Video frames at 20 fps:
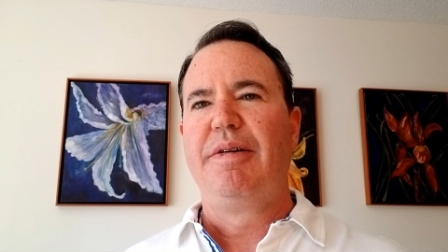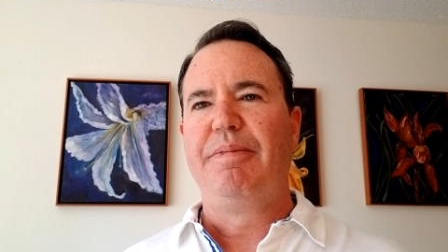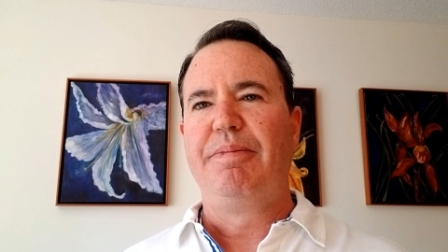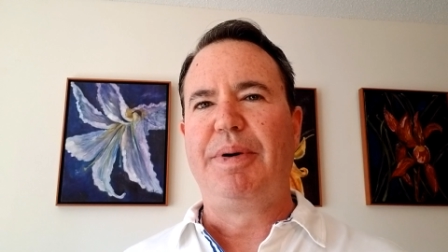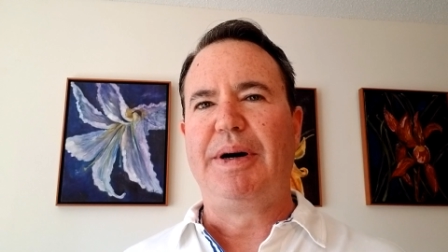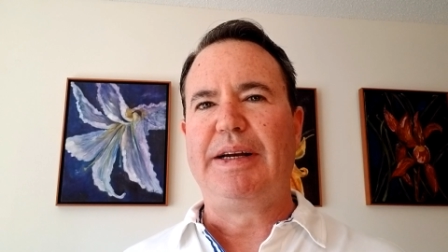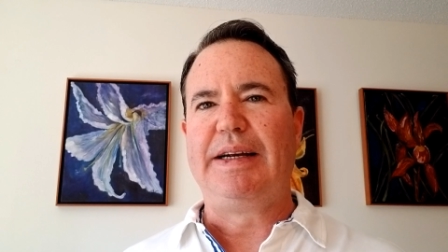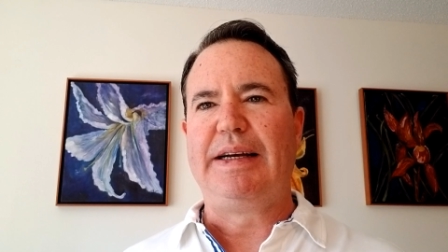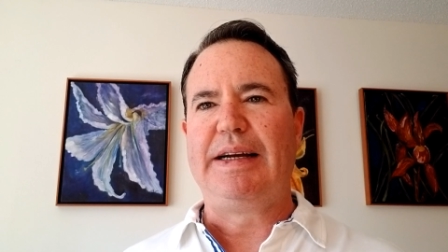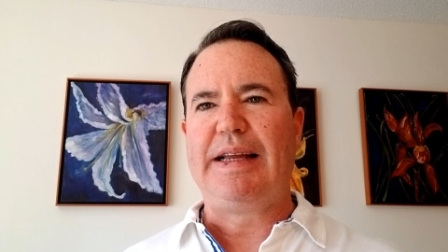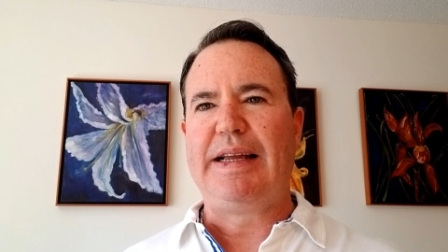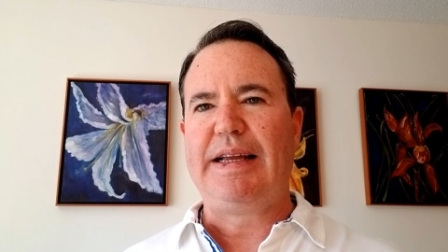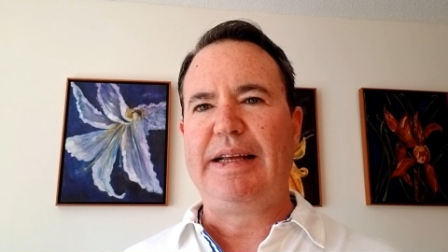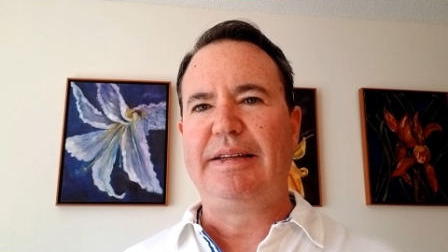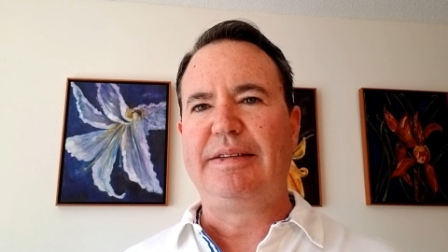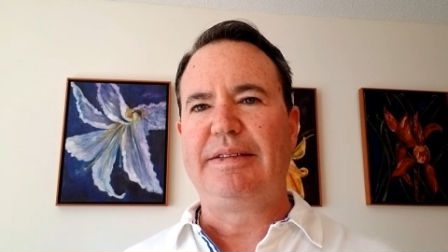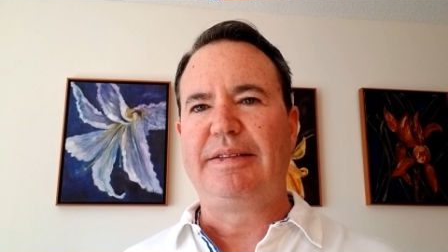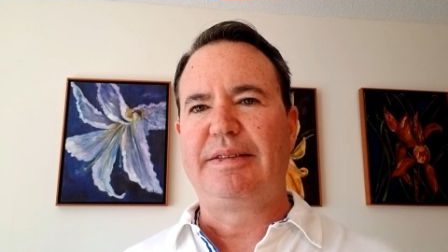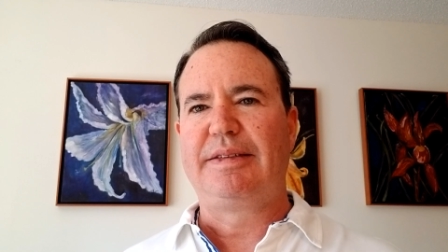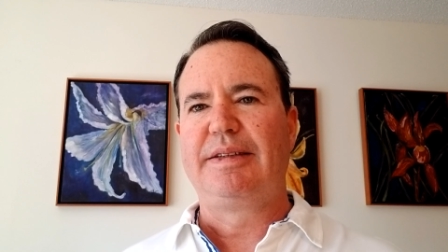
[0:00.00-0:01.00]
But it
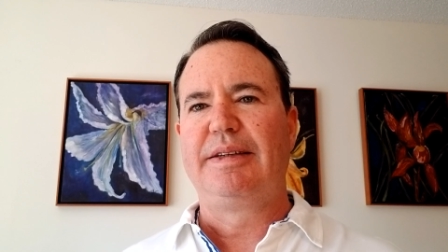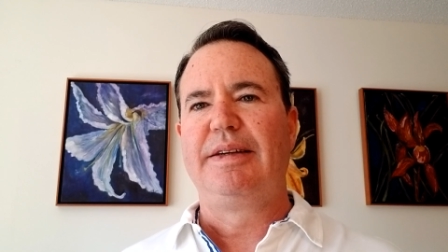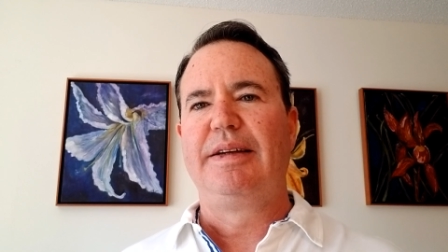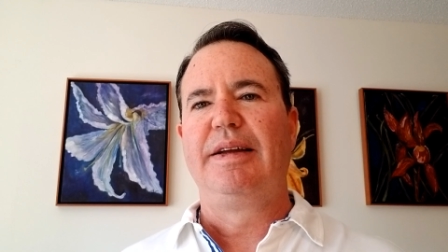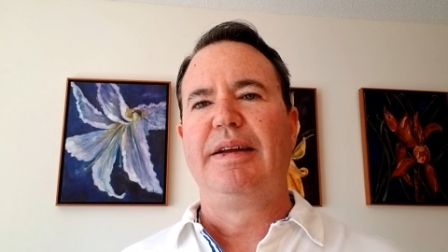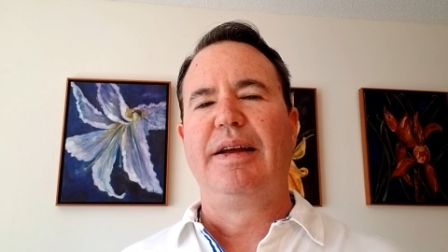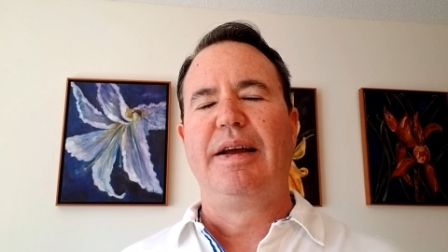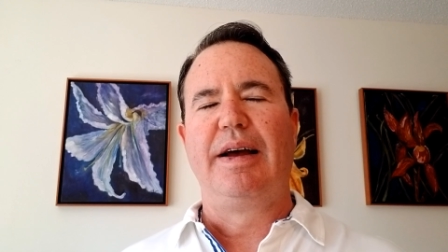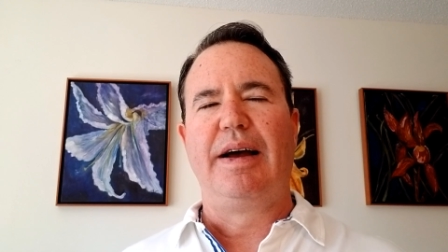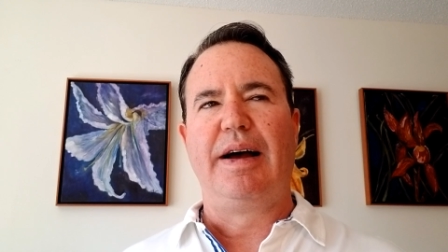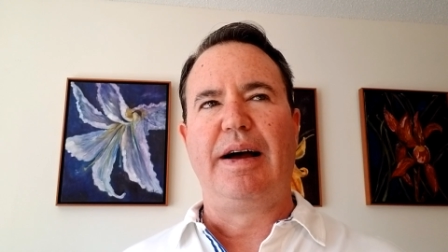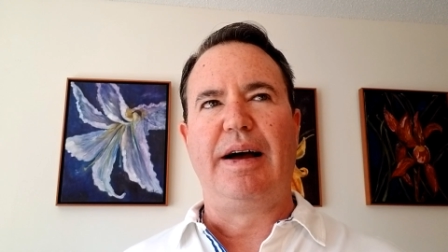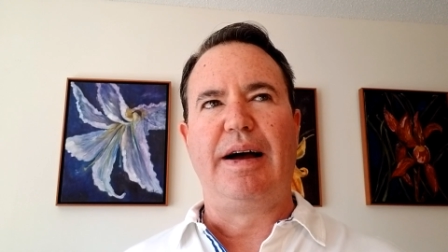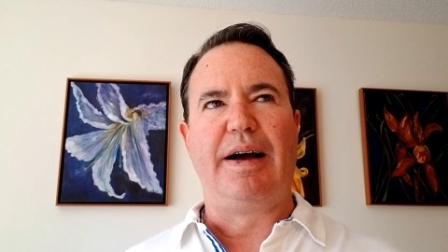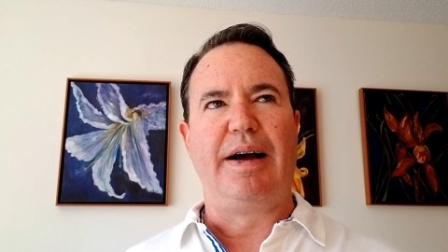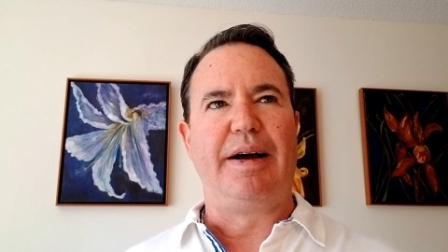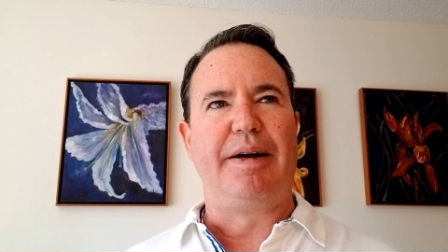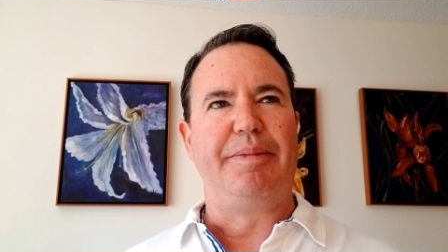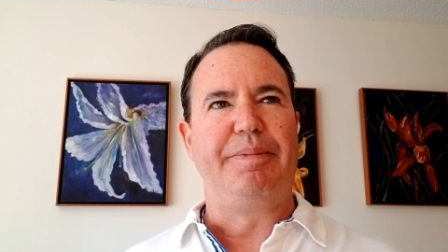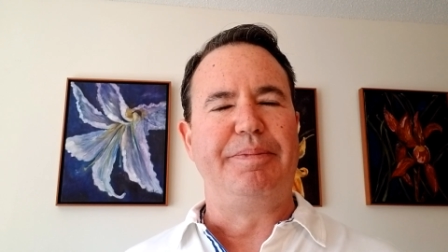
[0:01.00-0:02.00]
is.
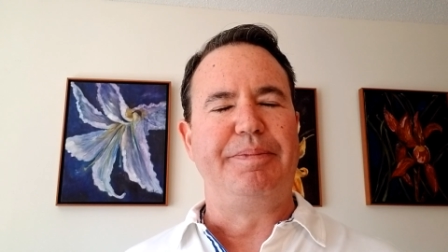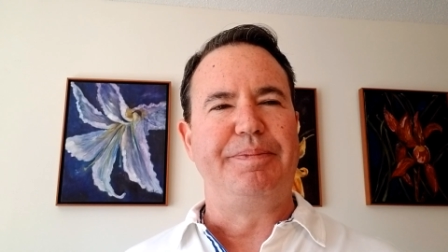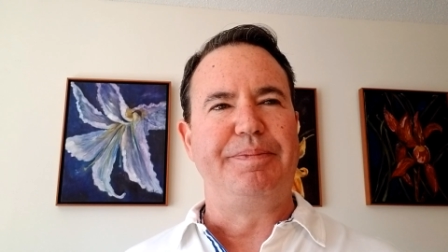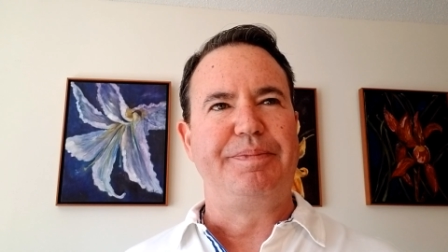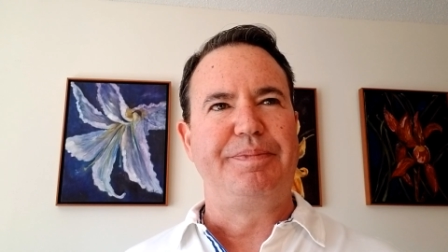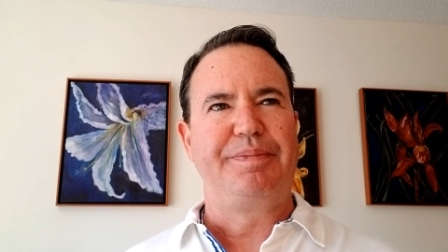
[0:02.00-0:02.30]
Um,